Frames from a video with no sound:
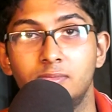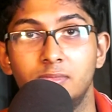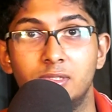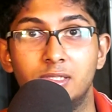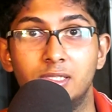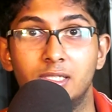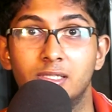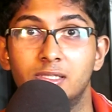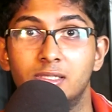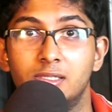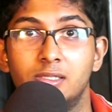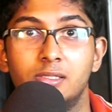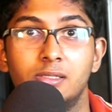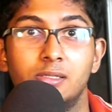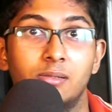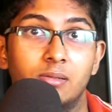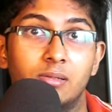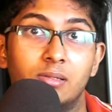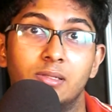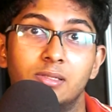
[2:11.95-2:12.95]
just
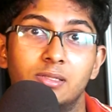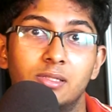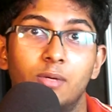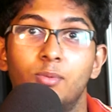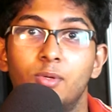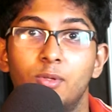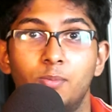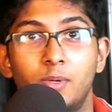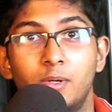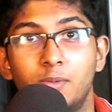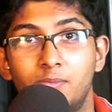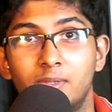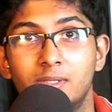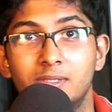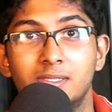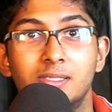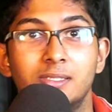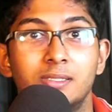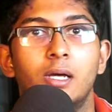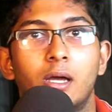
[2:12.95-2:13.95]
serve its
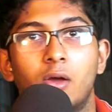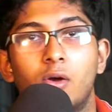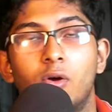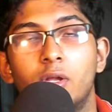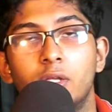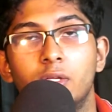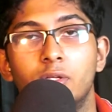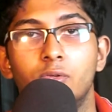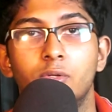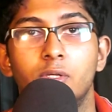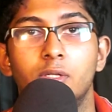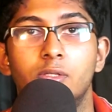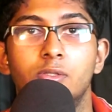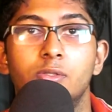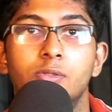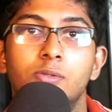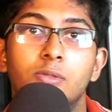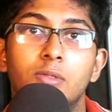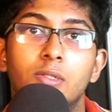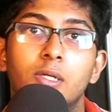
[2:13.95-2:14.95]
purpose according to it.